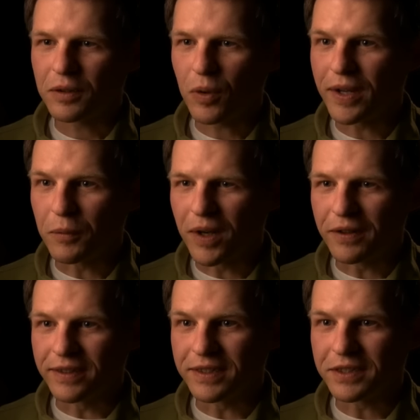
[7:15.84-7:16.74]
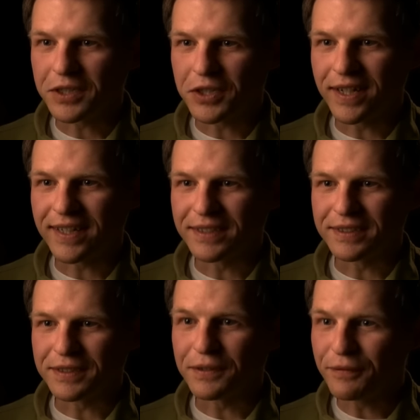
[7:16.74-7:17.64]
quite well that she
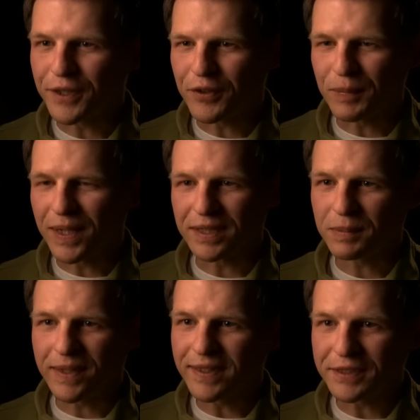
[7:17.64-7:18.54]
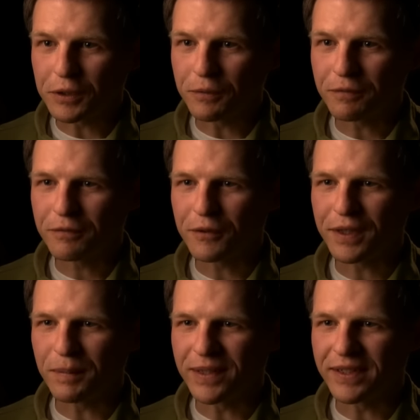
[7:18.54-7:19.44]
has a fear of bugs, but also
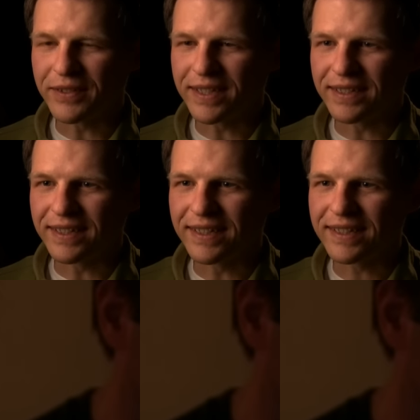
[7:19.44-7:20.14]
fully believing that